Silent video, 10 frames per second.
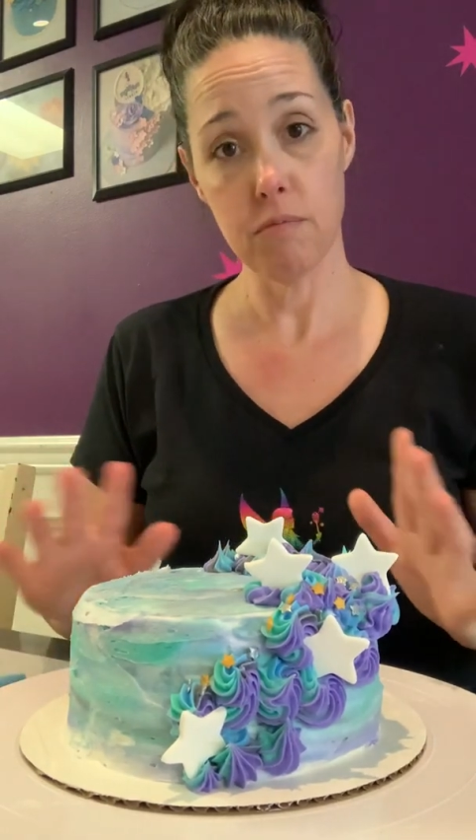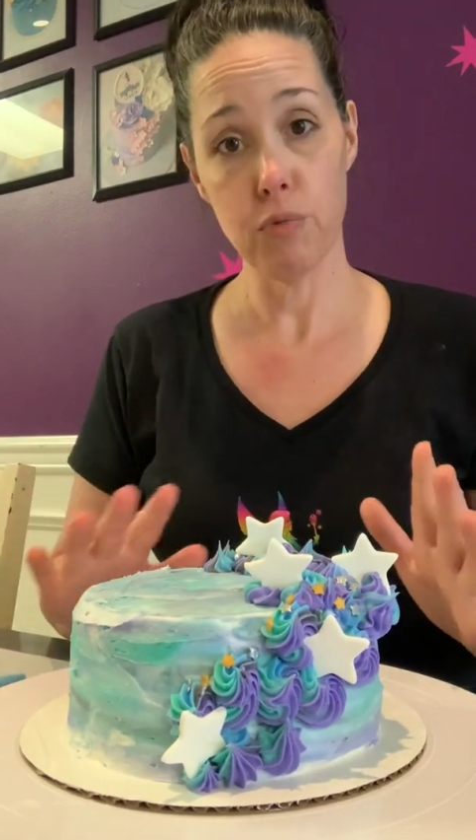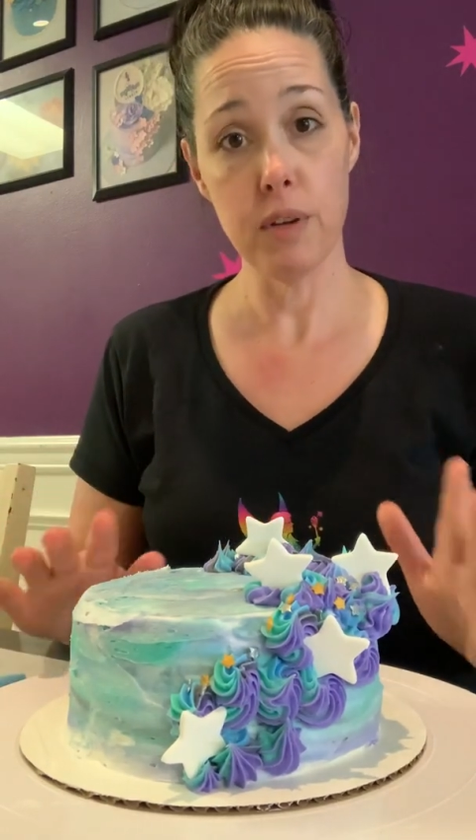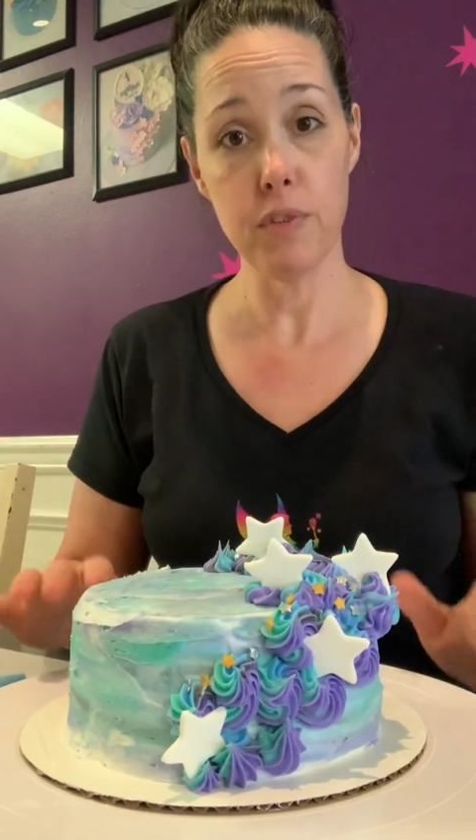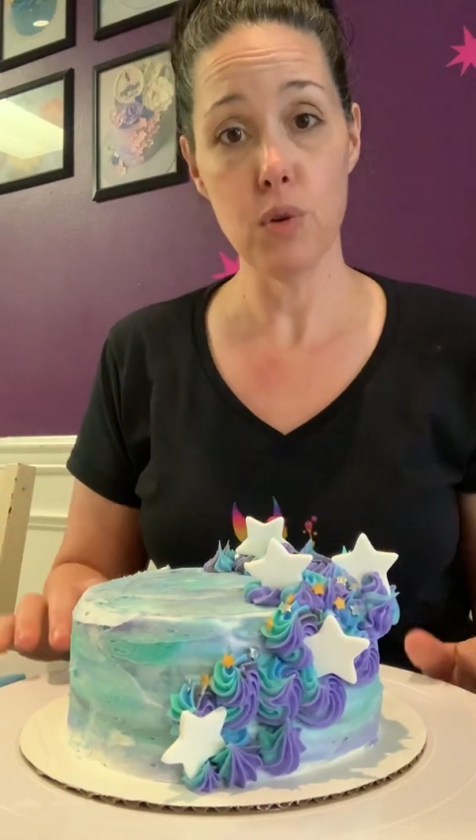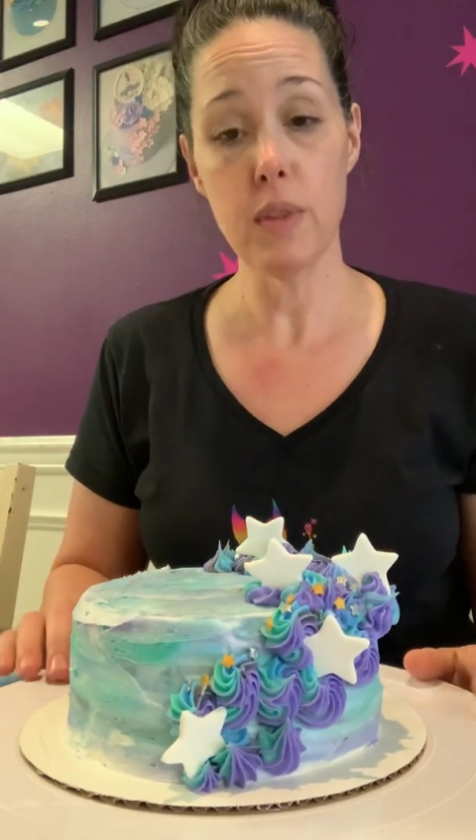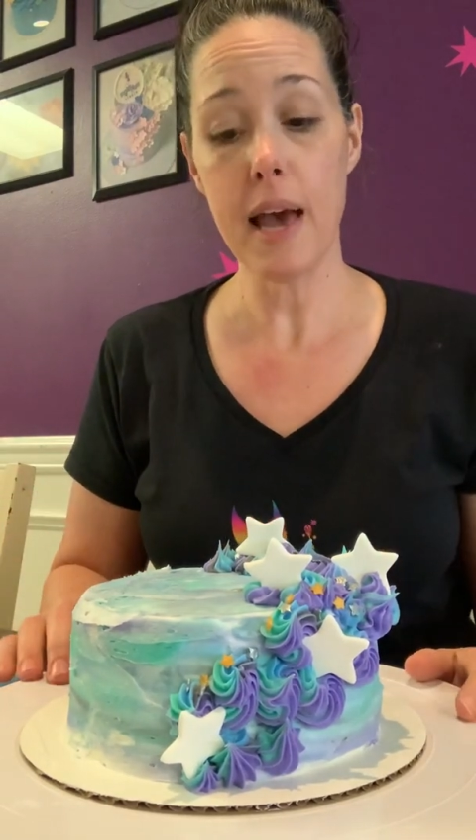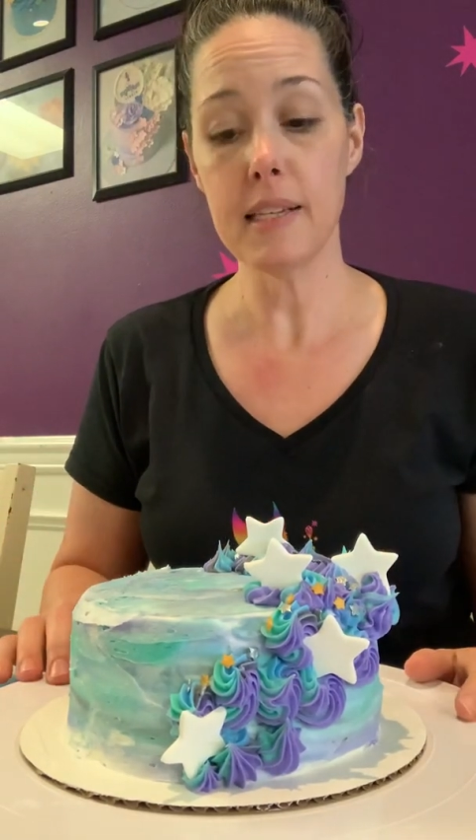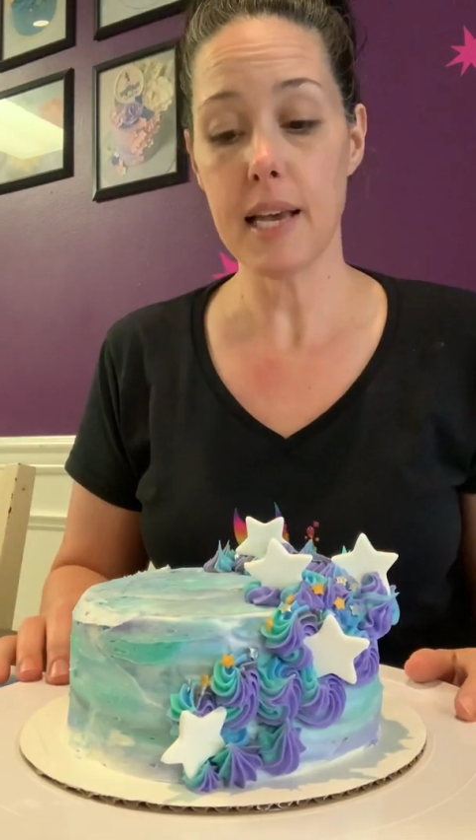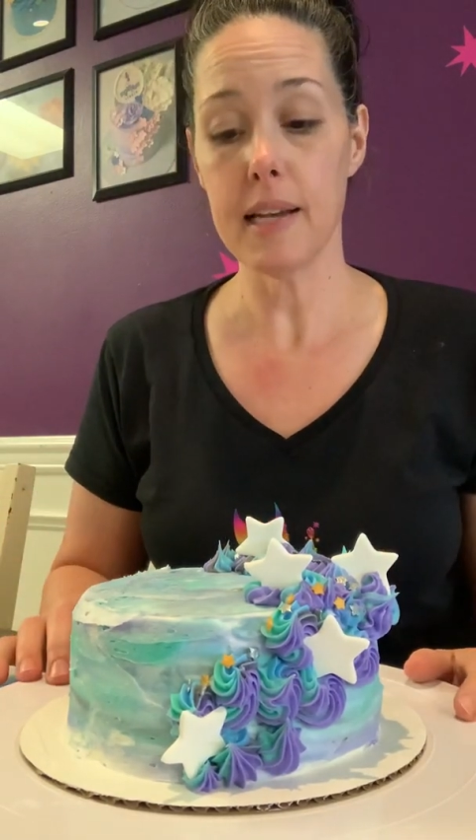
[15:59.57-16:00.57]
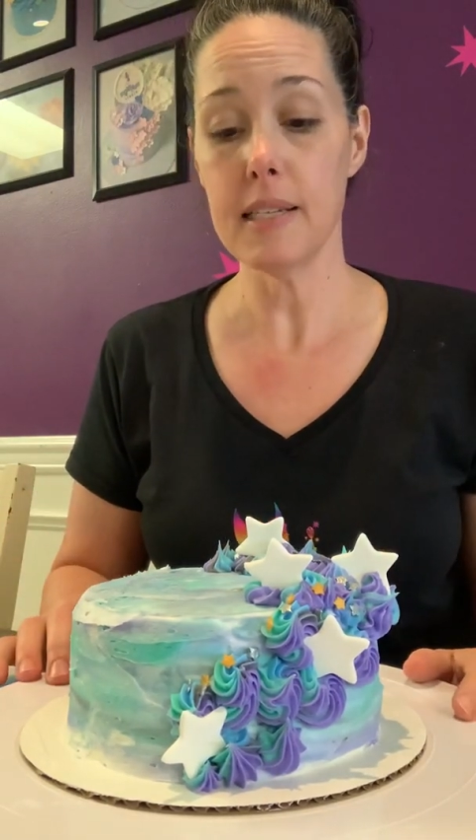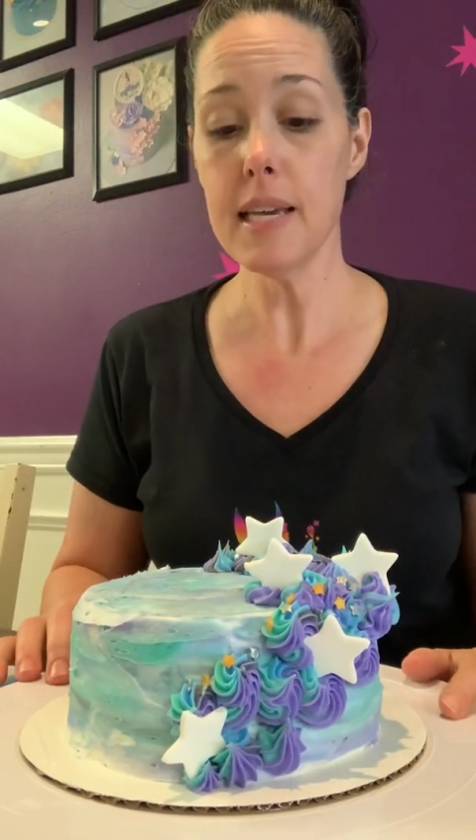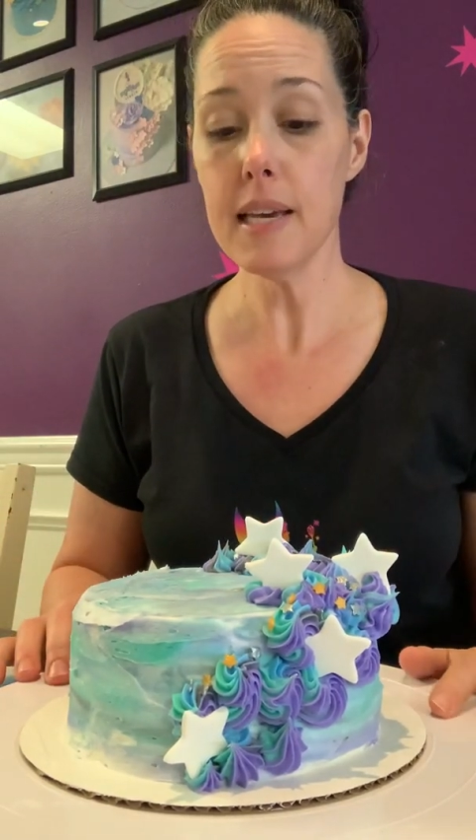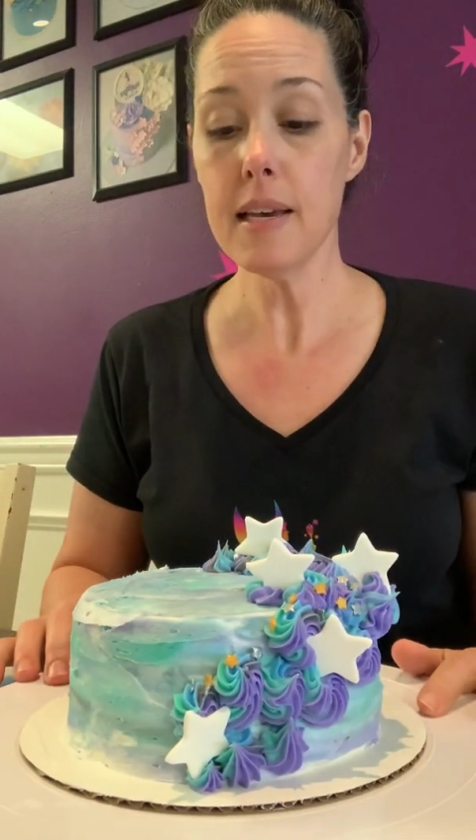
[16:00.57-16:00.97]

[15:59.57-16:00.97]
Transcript: review that technique.